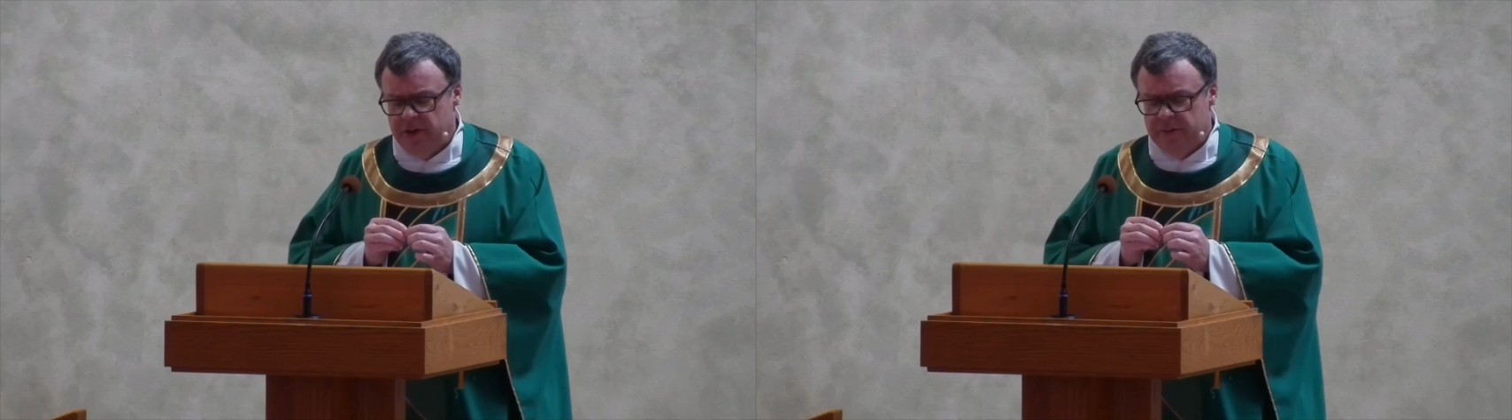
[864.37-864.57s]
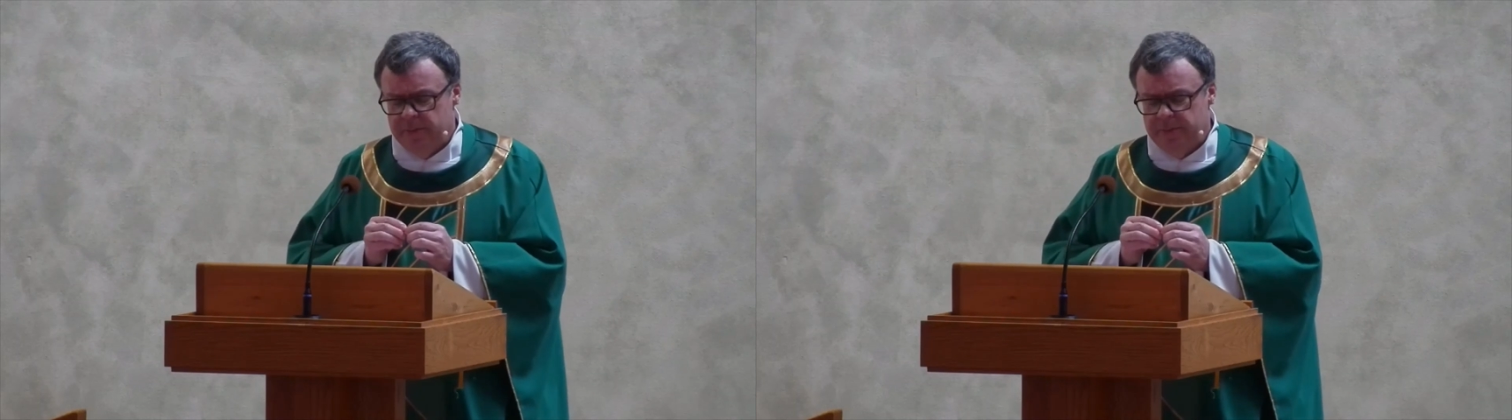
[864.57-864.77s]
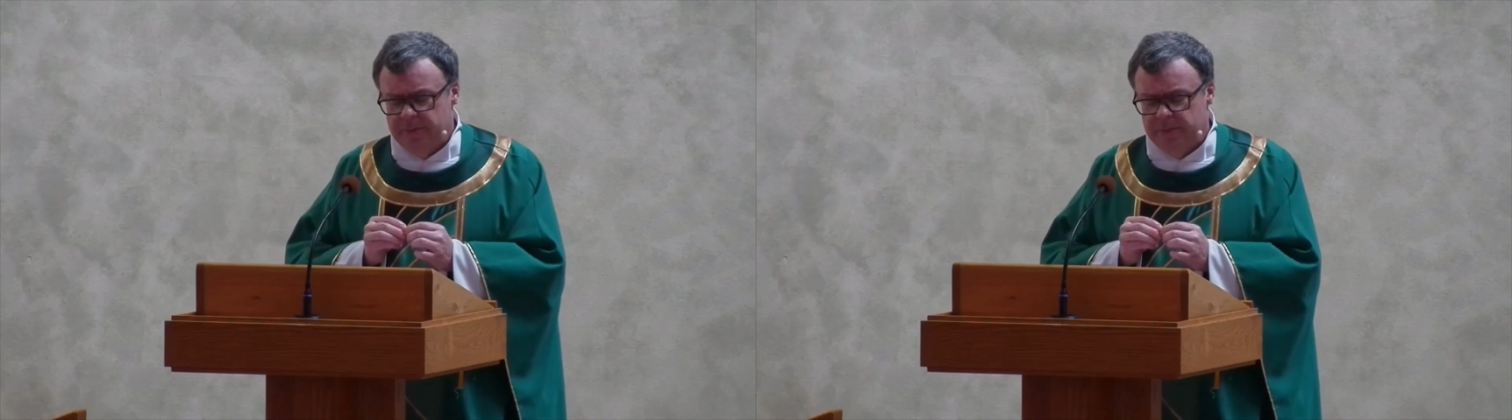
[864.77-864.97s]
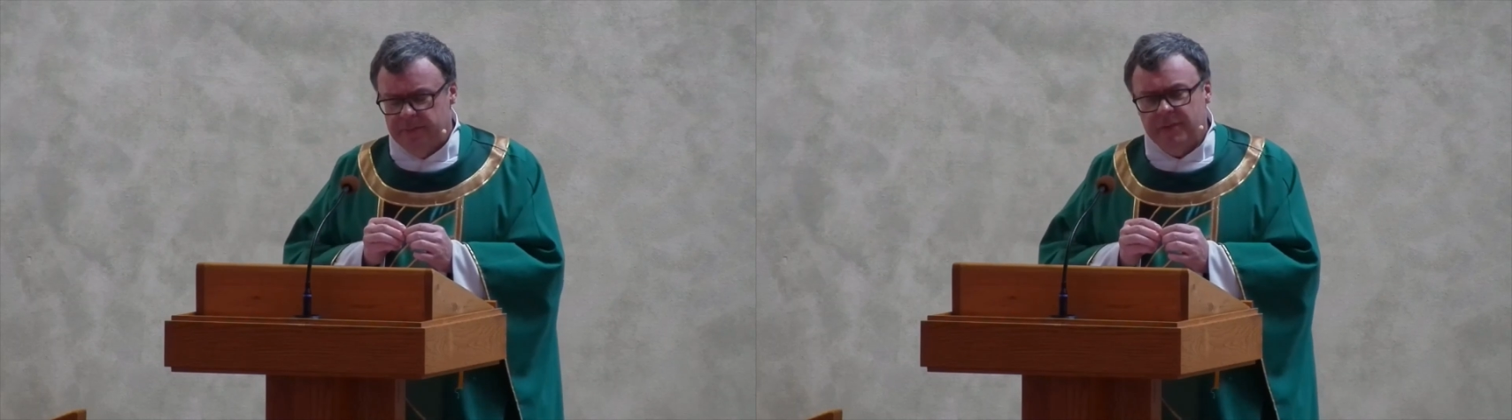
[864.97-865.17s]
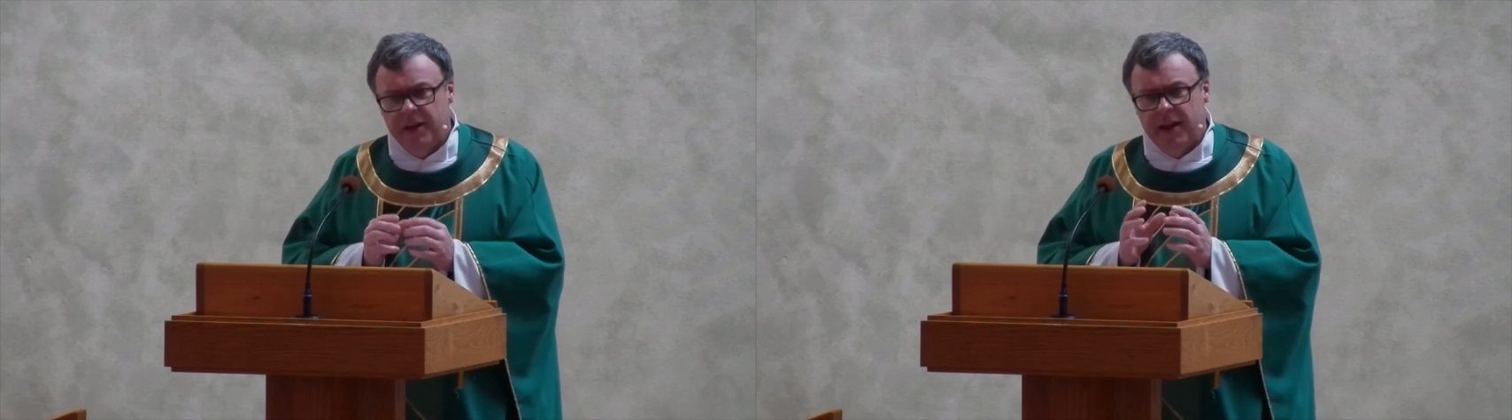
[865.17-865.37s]
you,
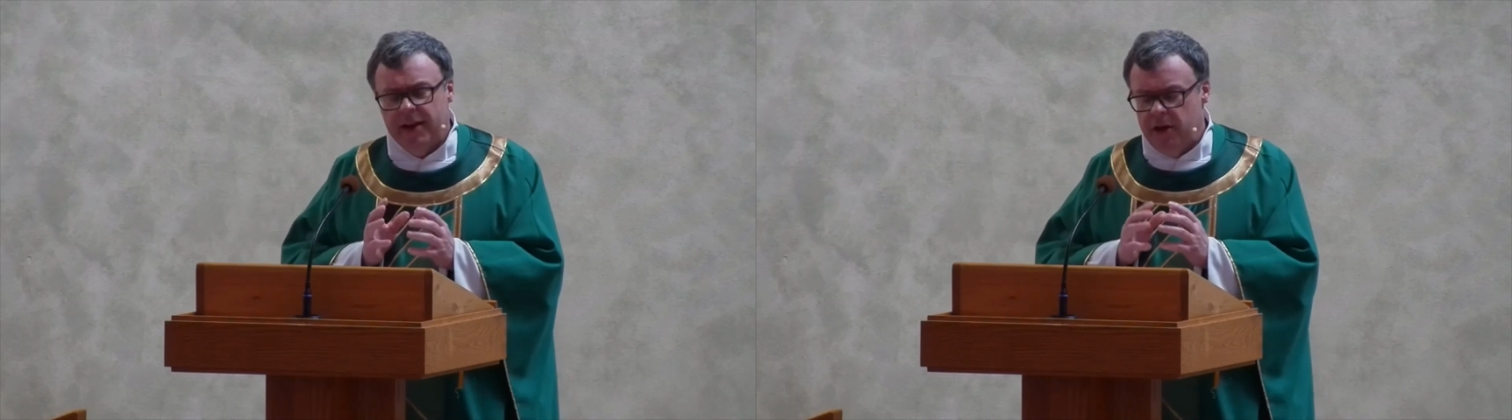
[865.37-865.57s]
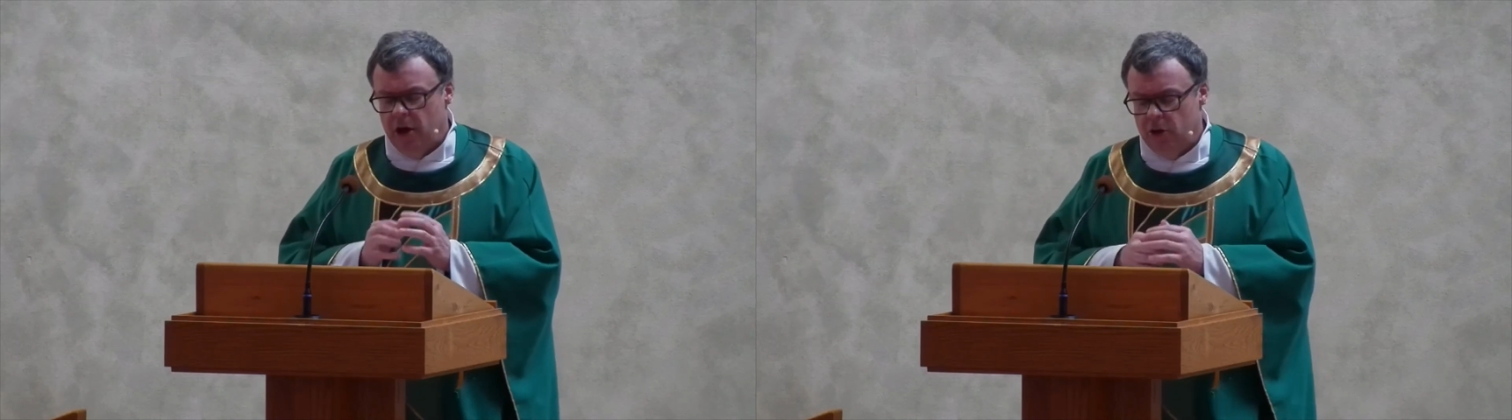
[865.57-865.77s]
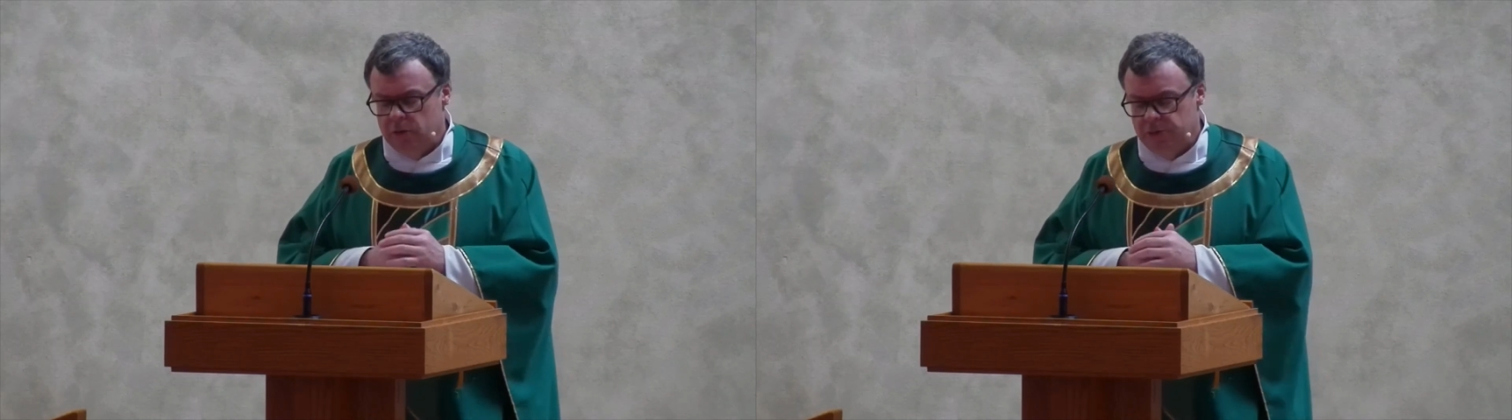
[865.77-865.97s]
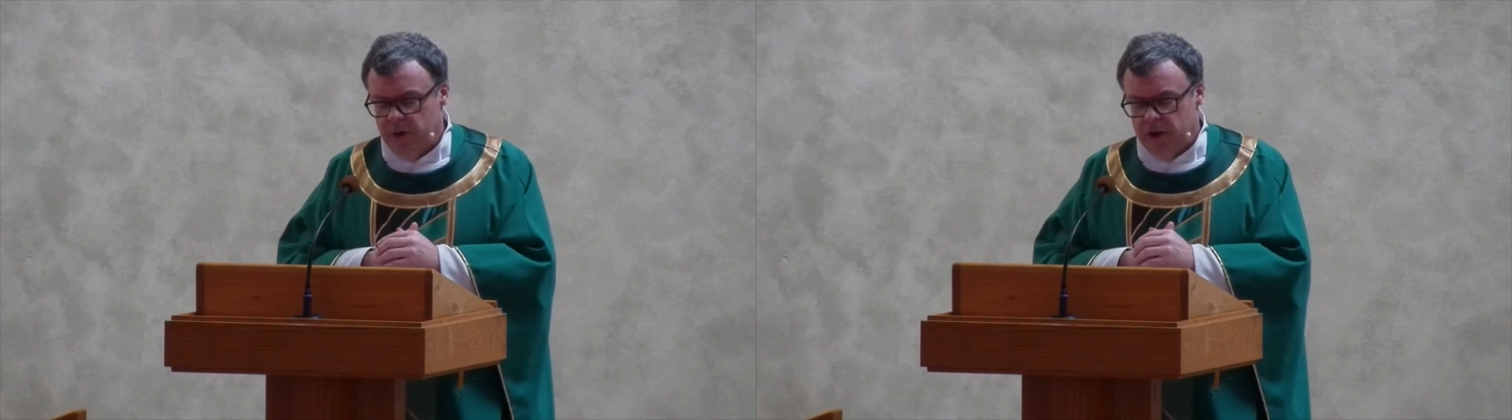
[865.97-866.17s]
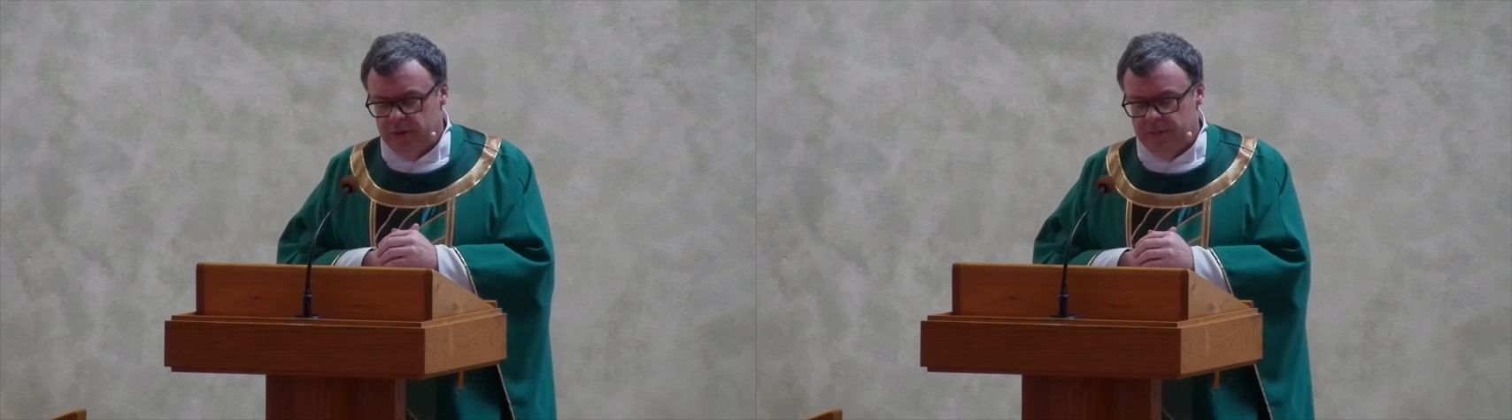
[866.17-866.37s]
and he always will.